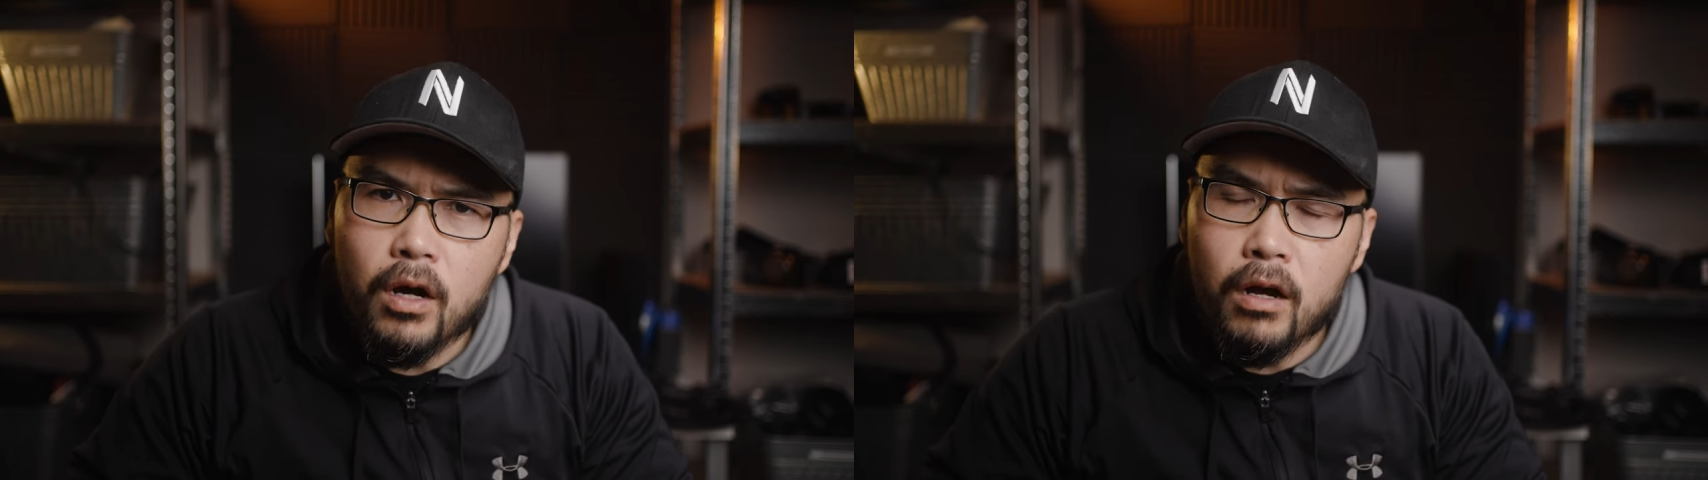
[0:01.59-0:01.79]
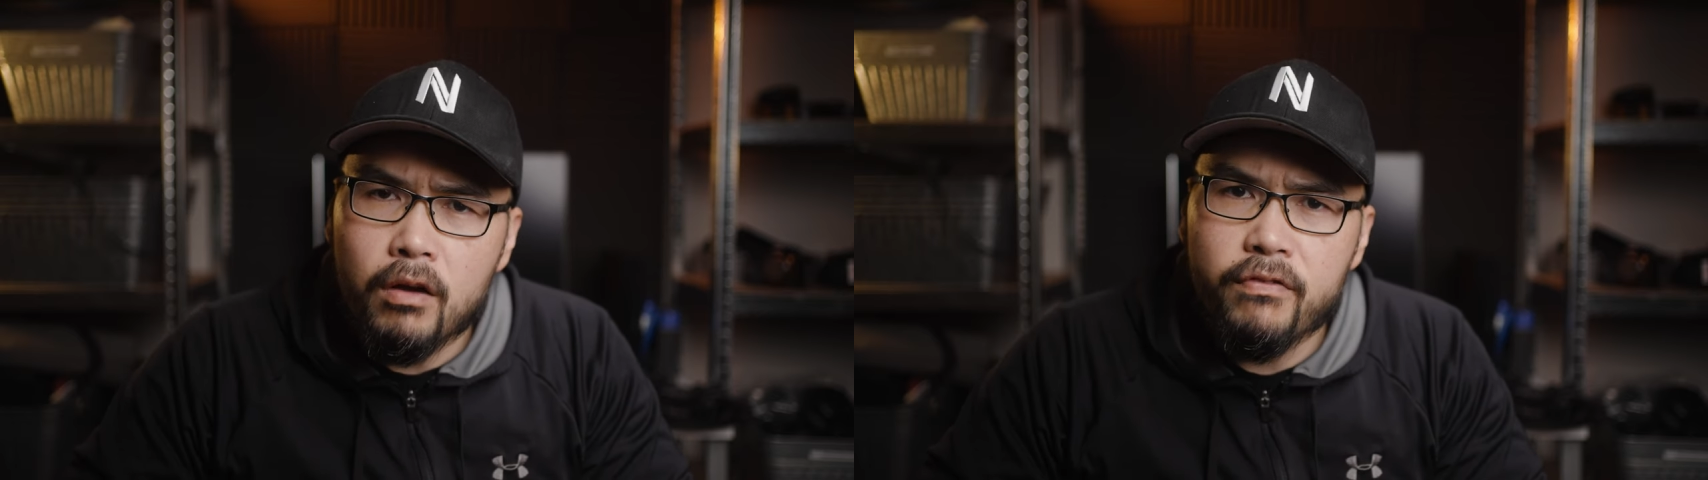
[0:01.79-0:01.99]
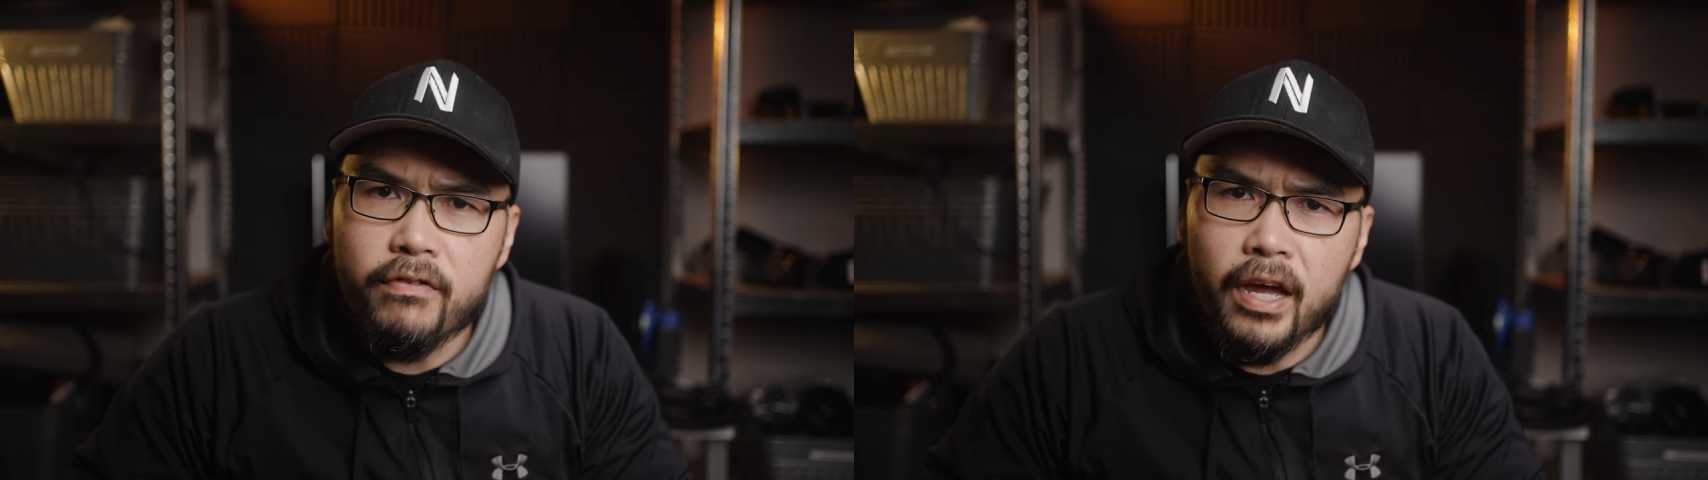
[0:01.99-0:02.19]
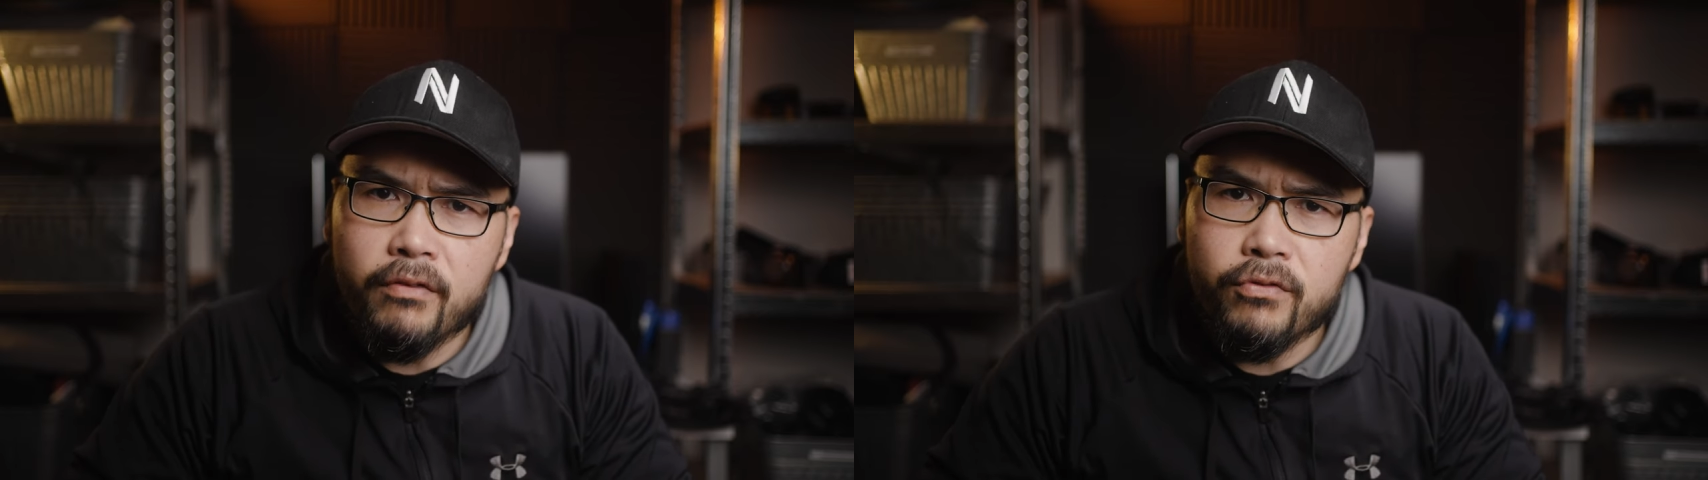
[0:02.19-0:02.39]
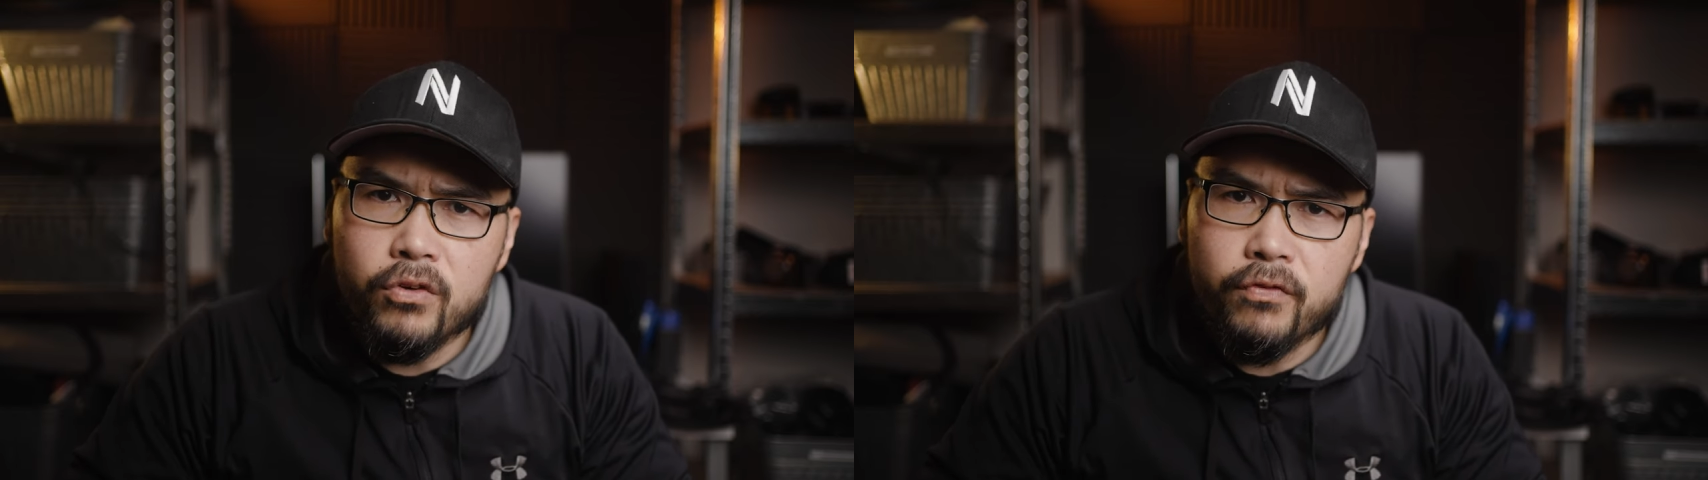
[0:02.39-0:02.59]
of
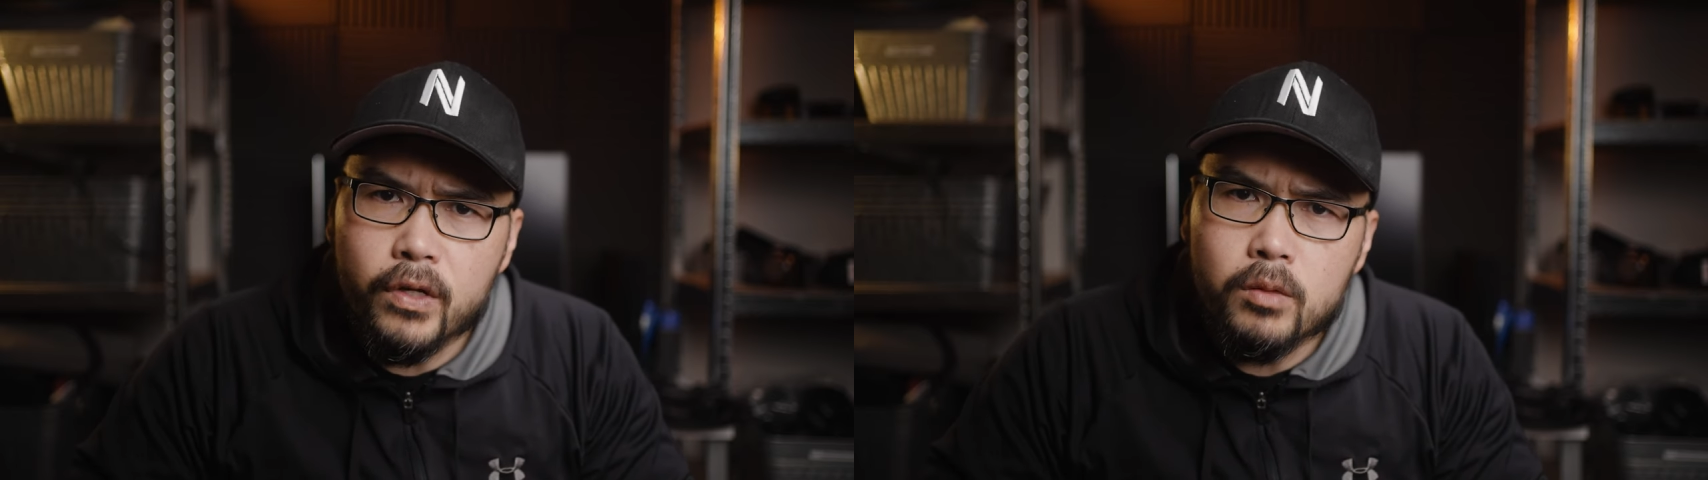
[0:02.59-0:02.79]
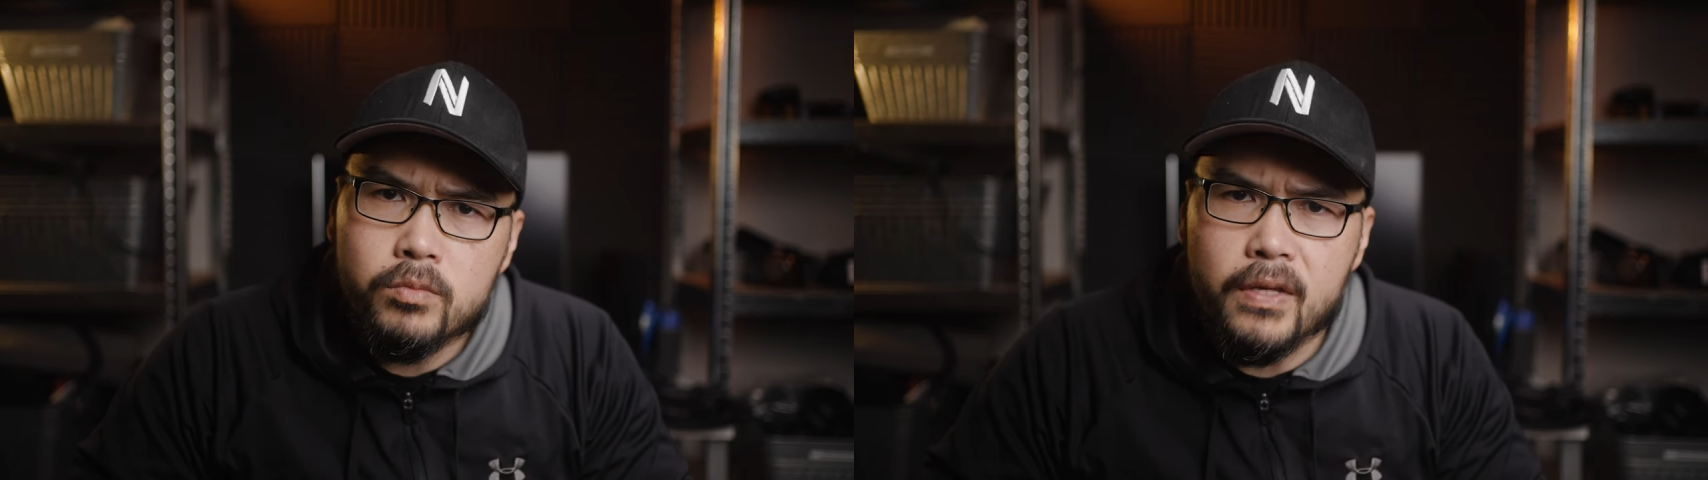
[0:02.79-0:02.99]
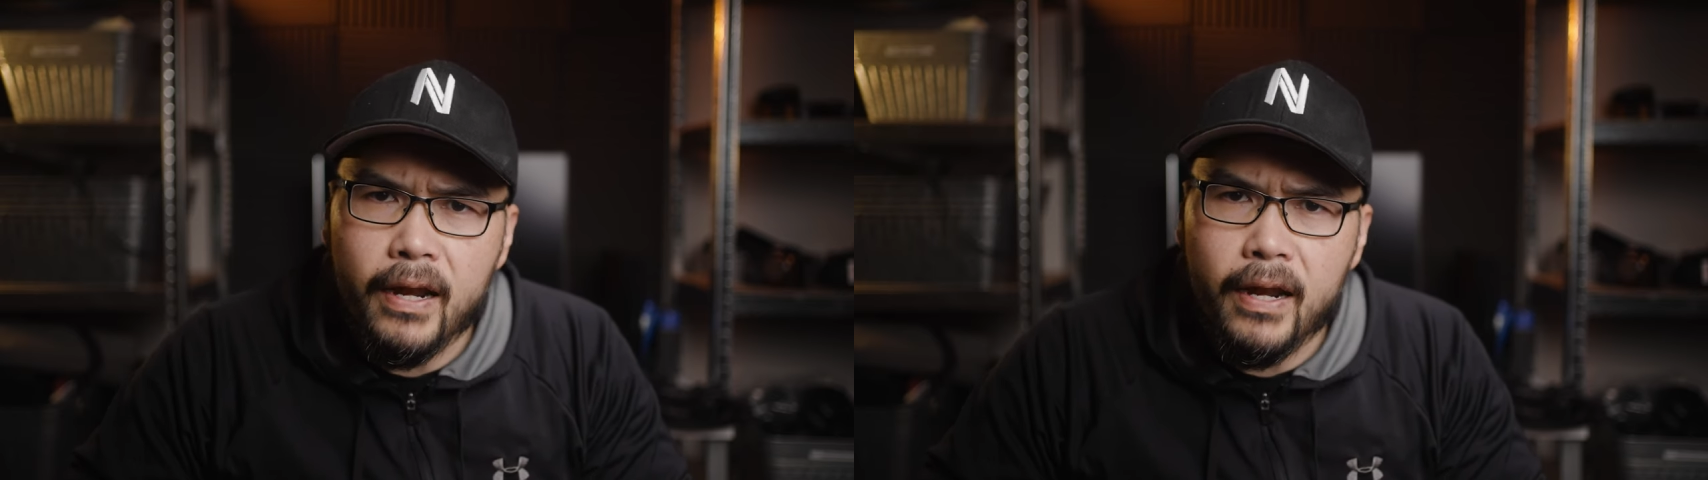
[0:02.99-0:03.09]
Envu Films,